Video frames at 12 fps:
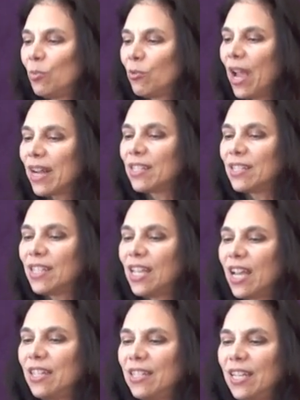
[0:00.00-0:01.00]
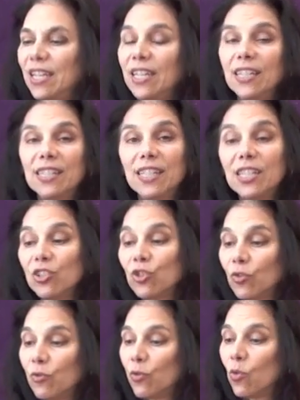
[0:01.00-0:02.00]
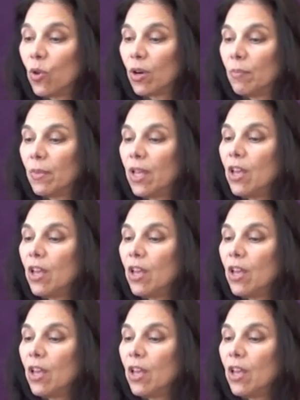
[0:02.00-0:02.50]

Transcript: practice the idea in its initial form,